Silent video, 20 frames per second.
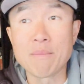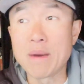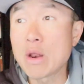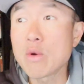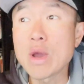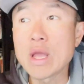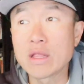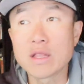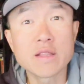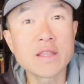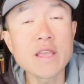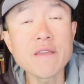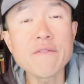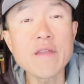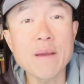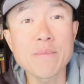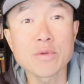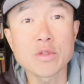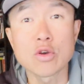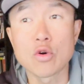By the way, the TV
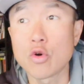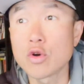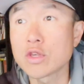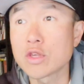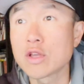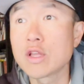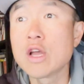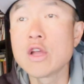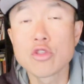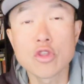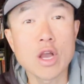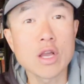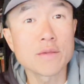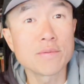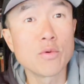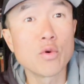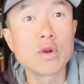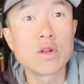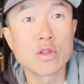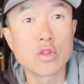episode also talks
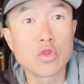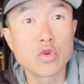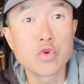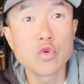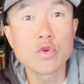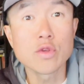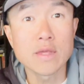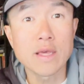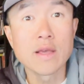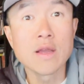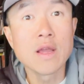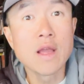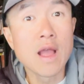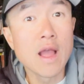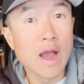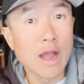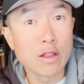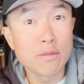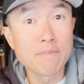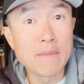about one of the tools
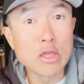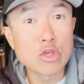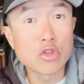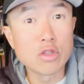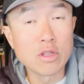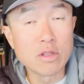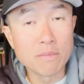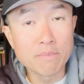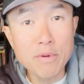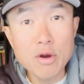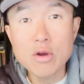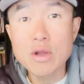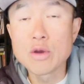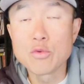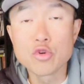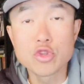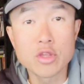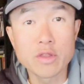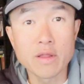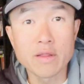I mentioned in the book,
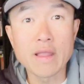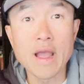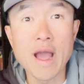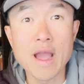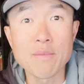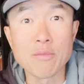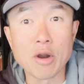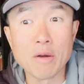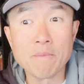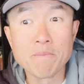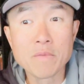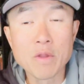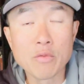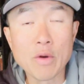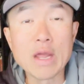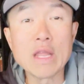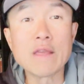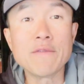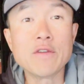which is the timer, right?